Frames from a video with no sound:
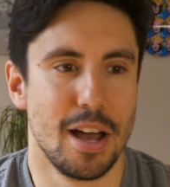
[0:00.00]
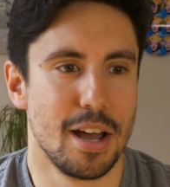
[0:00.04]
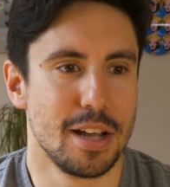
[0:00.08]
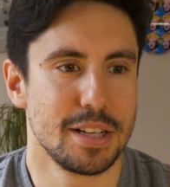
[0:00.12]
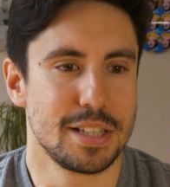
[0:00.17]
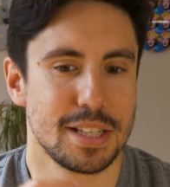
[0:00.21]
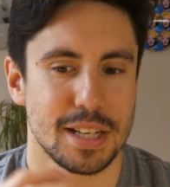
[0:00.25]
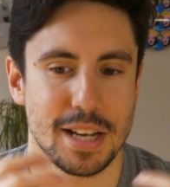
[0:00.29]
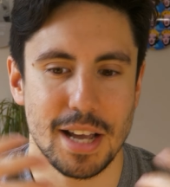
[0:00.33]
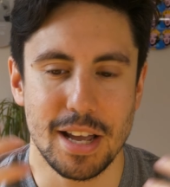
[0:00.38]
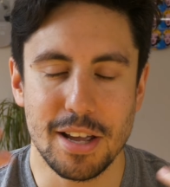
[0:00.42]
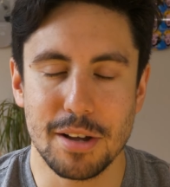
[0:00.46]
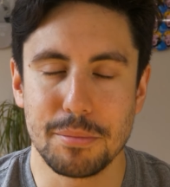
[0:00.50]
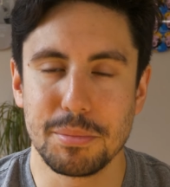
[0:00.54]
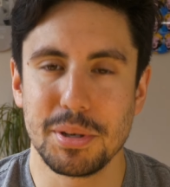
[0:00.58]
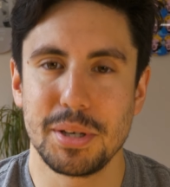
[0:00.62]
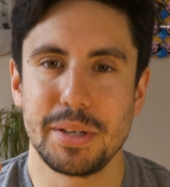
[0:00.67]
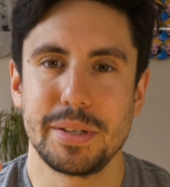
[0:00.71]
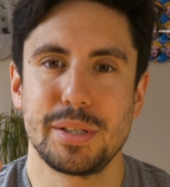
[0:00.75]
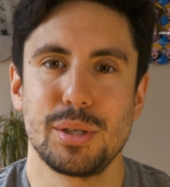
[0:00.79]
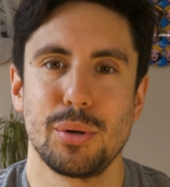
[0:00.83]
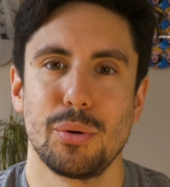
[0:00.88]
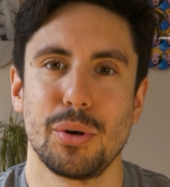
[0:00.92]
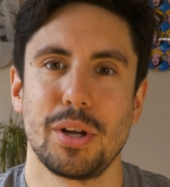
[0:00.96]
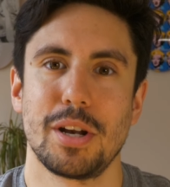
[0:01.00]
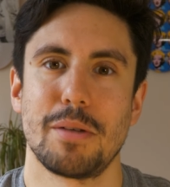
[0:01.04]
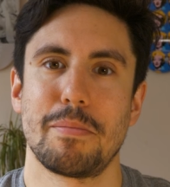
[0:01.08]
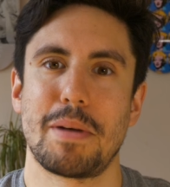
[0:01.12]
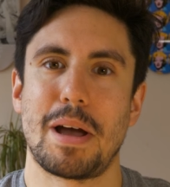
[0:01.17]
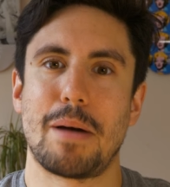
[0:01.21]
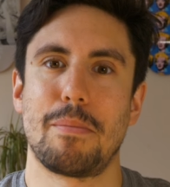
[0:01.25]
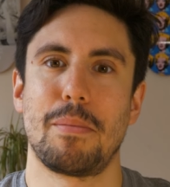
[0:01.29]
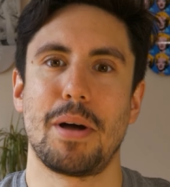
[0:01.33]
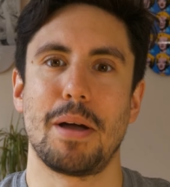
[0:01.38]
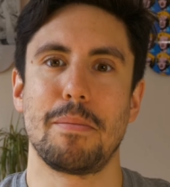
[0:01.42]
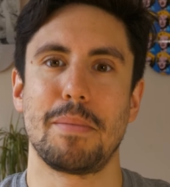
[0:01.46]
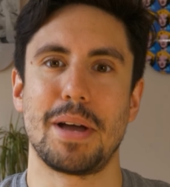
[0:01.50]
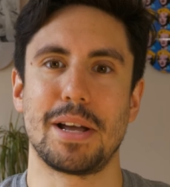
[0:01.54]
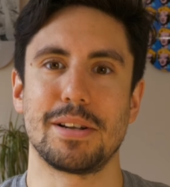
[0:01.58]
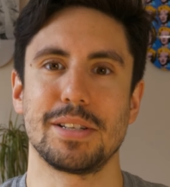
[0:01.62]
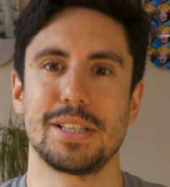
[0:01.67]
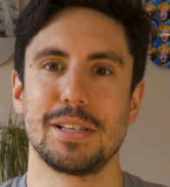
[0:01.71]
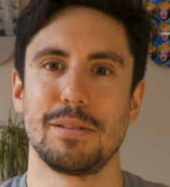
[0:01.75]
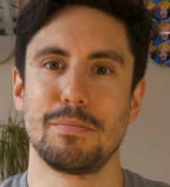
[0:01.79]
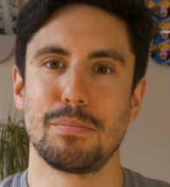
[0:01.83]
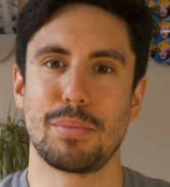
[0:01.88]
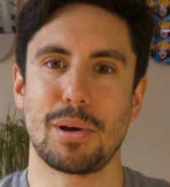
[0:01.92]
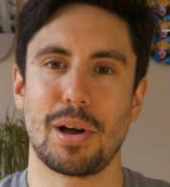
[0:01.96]
Today I'm going to be talking about my
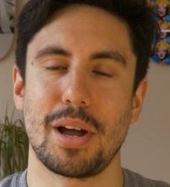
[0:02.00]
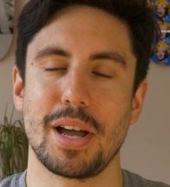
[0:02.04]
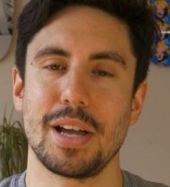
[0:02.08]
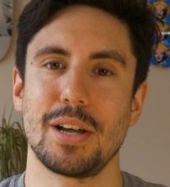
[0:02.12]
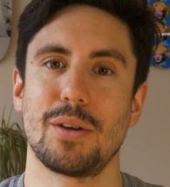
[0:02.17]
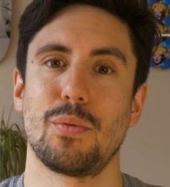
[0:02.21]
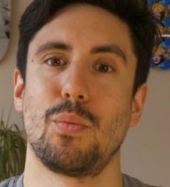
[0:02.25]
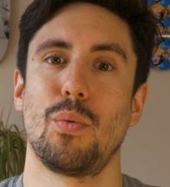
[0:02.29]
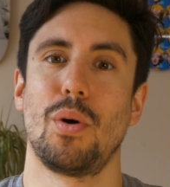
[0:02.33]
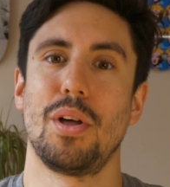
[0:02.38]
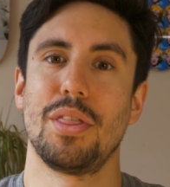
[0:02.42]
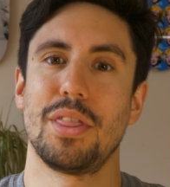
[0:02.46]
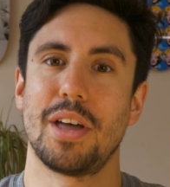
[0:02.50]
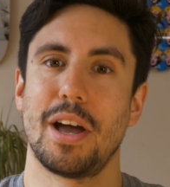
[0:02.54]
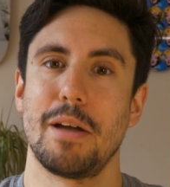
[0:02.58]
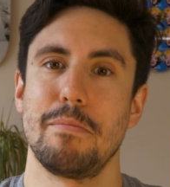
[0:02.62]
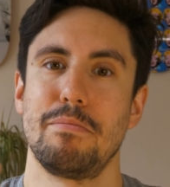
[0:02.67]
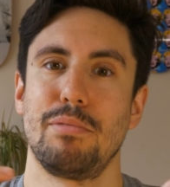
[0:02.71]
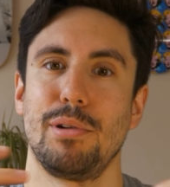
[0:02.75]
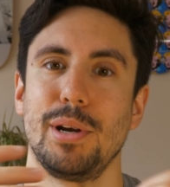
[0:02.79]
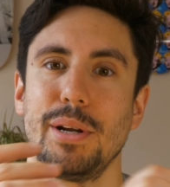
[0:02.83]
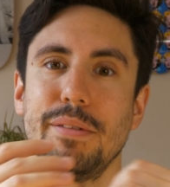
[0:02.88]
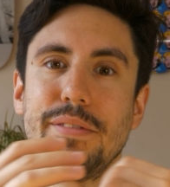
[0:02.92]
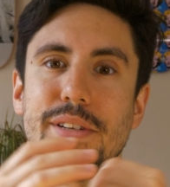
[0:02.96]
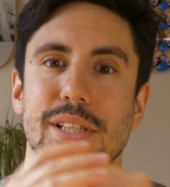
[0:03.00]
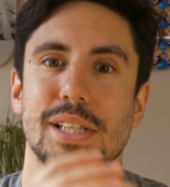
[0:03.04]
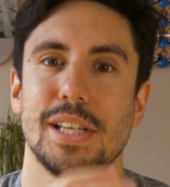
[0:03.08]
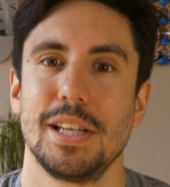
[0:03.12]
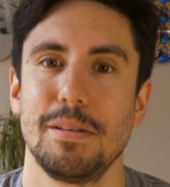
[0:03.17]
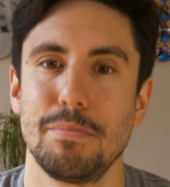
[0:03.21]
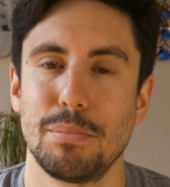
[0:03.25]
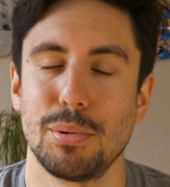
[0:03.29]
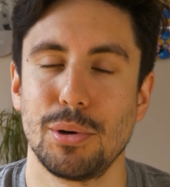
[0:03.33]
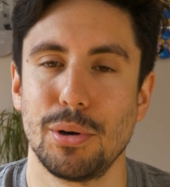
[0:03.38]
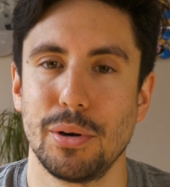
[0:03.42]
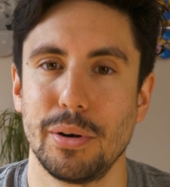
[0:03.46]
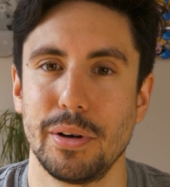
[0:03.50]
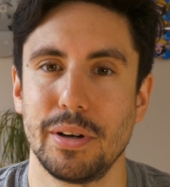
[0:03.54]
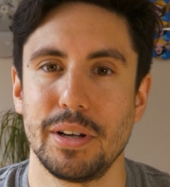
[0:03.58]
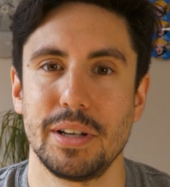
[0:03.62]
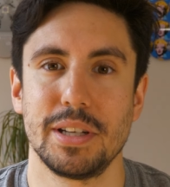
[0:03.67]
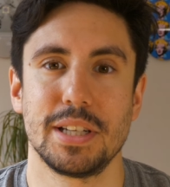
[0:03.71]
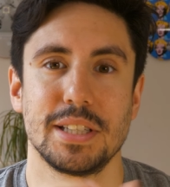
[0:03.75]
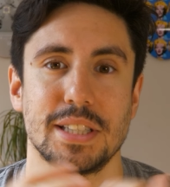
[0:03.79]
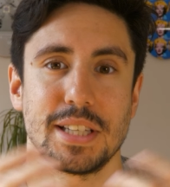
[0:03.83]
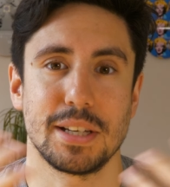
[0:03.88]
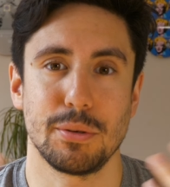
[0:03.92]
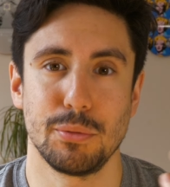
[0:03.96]
mountain bike, one that I previously bought,
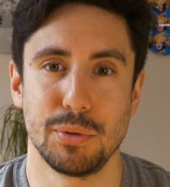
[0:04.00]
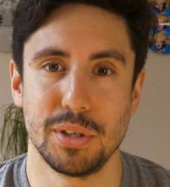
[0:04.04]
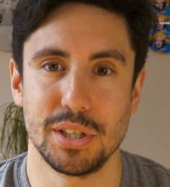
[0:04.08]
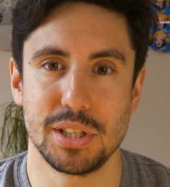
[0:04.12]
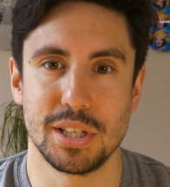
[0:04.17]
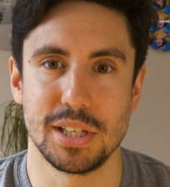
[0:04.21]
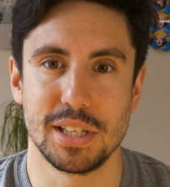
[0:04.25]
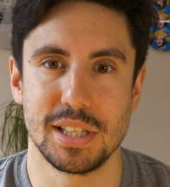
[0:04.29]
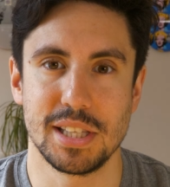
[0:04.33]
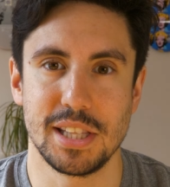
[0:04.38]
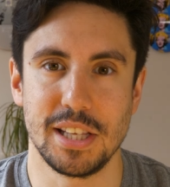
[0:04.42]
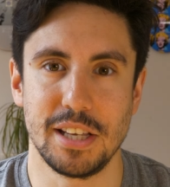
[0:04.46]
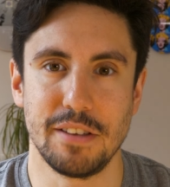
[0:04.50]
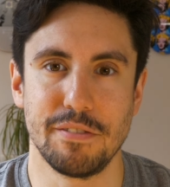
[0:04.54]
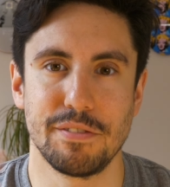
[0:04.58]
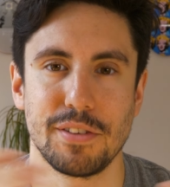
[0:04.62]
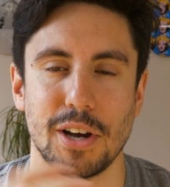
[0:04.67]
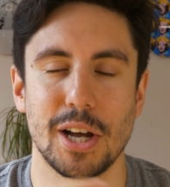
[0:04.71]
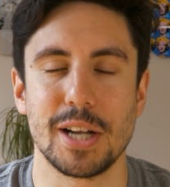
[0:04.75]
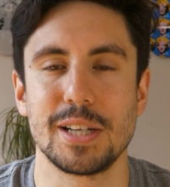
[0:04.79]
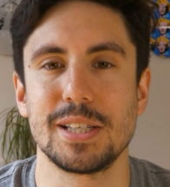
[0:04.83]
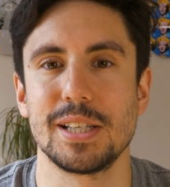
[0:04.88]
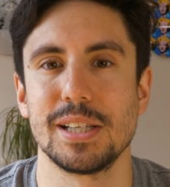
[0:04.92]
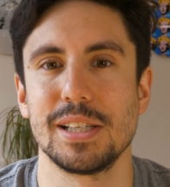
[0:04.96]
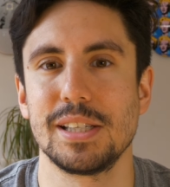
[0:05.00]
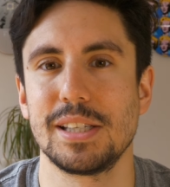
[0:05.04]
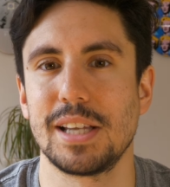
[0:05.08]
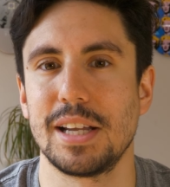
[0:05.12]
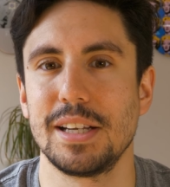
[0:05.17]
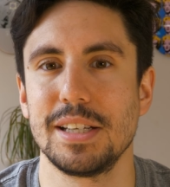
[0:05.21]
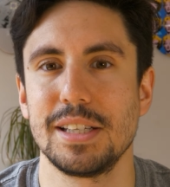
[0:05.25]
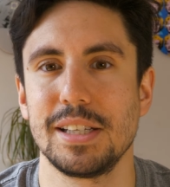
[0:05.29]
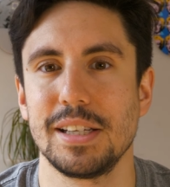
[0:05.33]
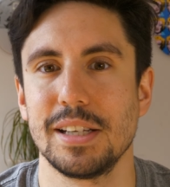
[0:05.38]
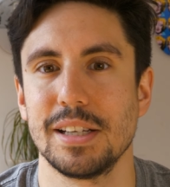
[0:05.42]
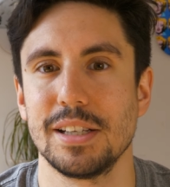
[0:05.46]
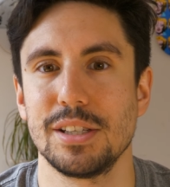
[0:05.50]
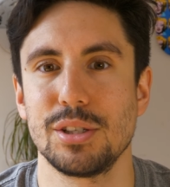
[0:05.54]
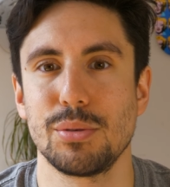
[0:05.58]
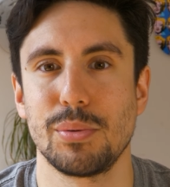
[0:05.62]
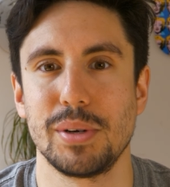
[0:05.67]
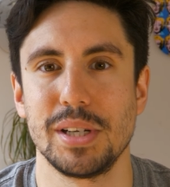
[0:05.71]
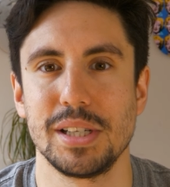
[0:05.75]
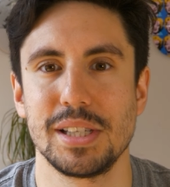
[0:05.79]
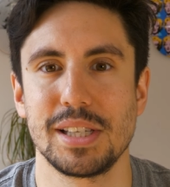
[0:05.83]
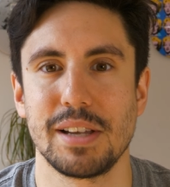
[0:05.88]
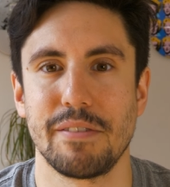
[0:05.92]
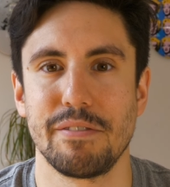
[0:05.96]
which is the Vitus Sentier
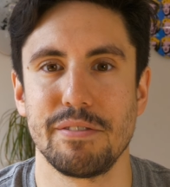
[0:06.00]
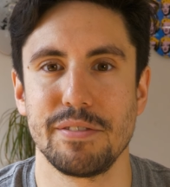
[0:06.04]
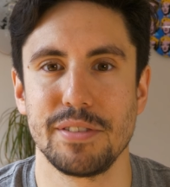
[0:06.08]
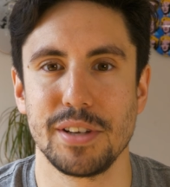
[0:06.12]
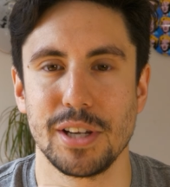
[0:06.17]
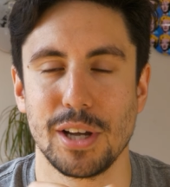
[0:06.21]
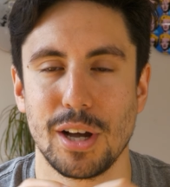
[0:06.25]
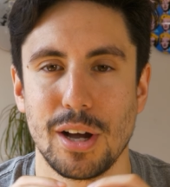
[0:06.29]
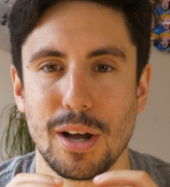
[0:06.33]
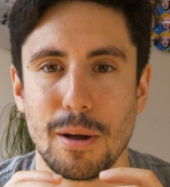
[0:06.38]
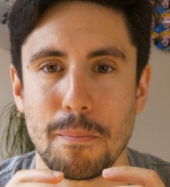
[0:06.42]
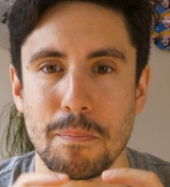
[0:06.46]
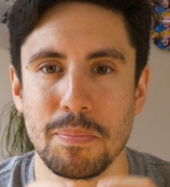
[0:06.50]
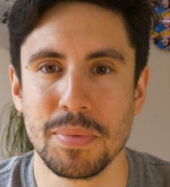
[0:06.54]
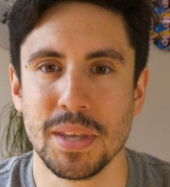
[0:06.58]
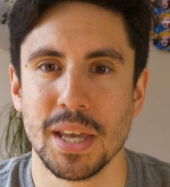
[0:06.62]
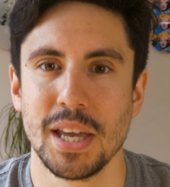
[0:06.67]
27 VR.